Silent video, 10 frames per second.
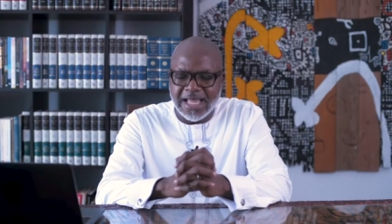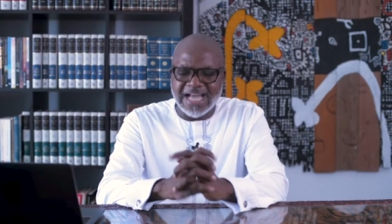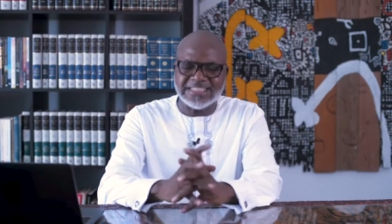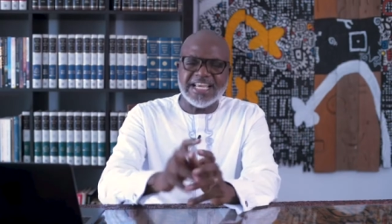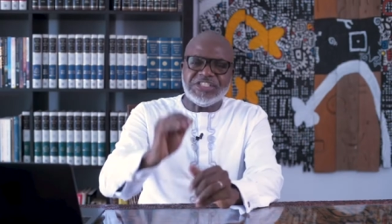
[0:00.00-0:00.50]

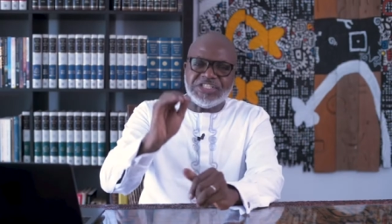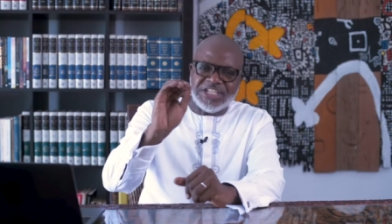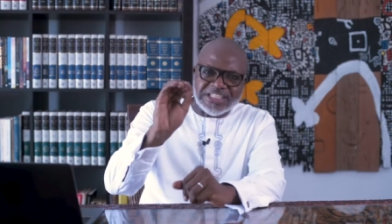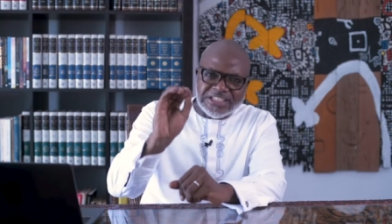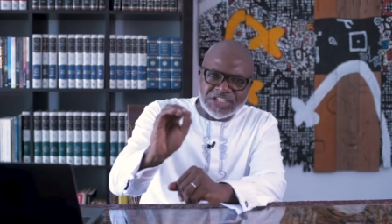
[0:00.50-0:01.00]
As a
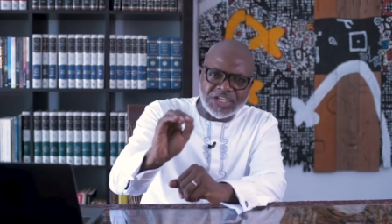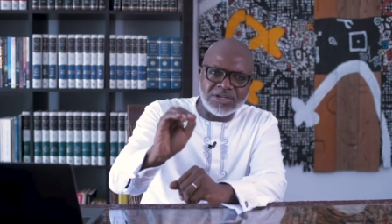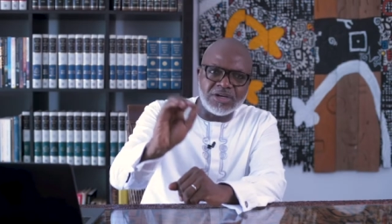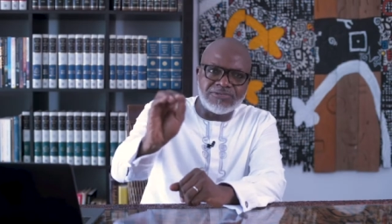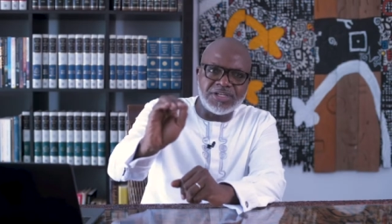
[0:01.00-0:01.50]

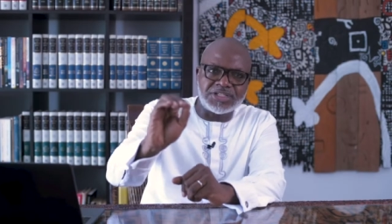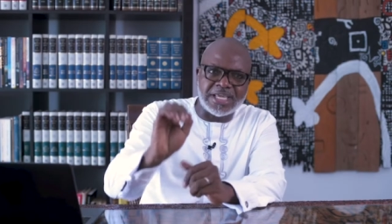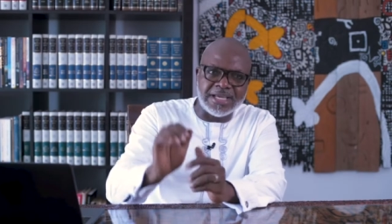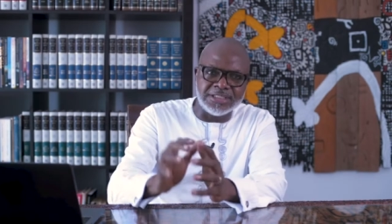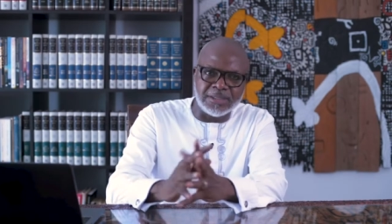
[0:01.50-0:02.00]
citizen of this
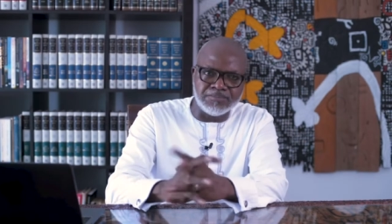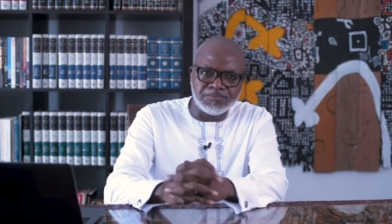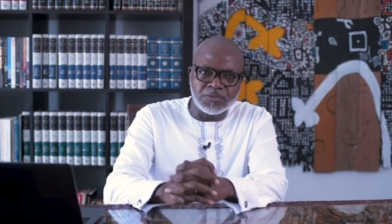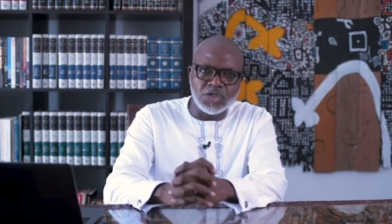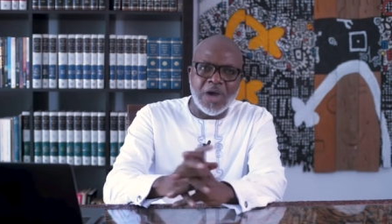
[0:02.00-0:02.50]
kingdom,
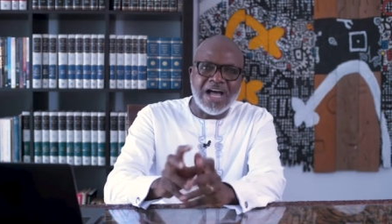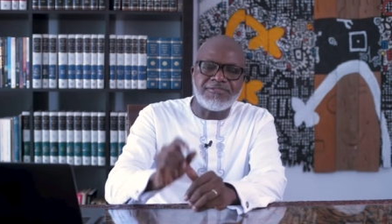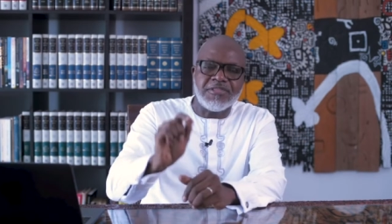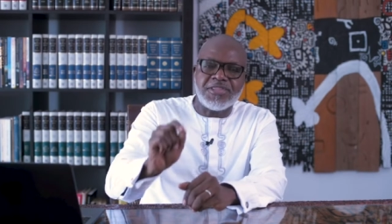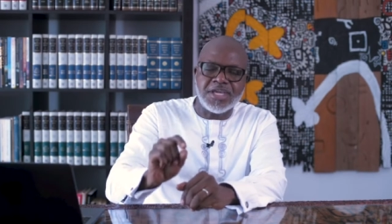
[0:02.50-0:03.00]
you
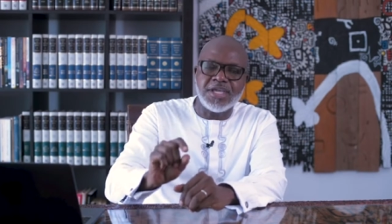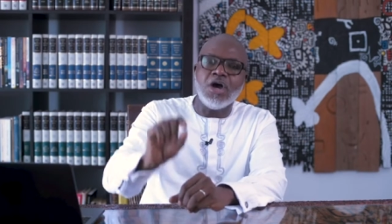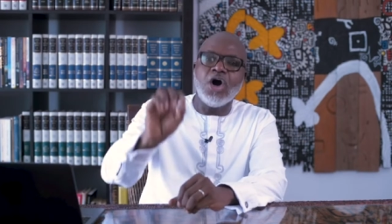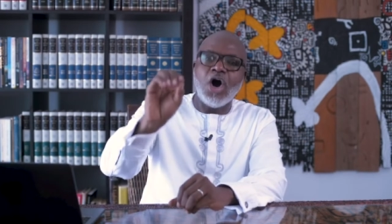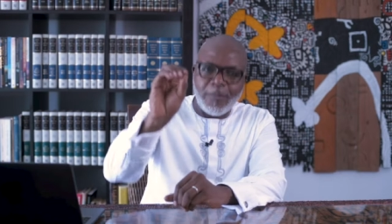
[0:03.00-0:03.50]
have the
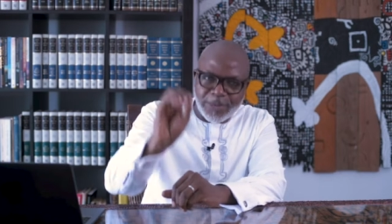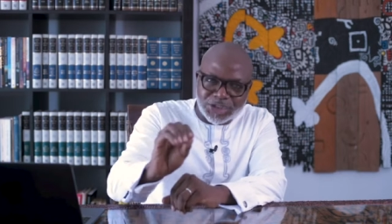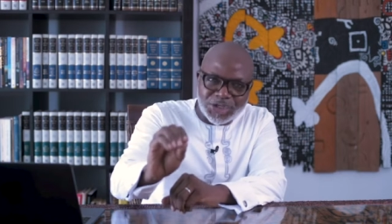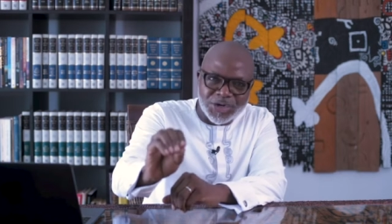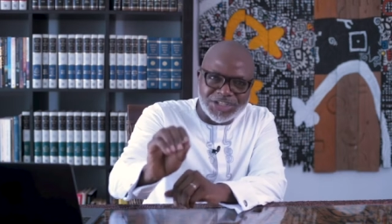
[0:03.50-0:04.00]

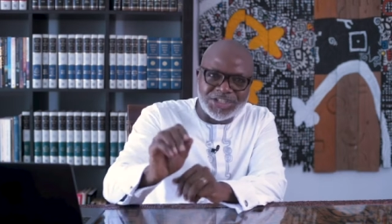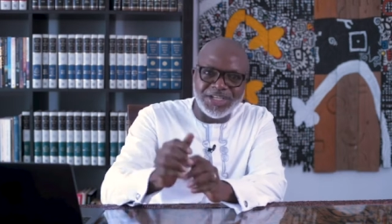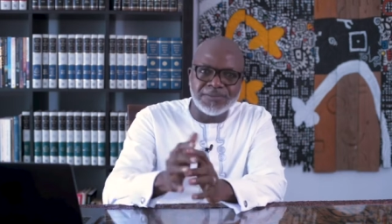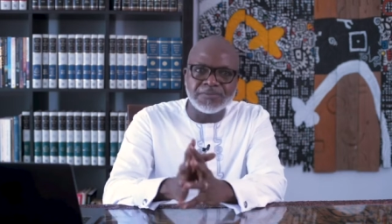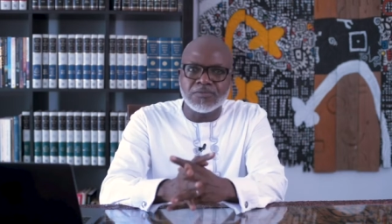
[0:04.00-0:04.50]
opportunity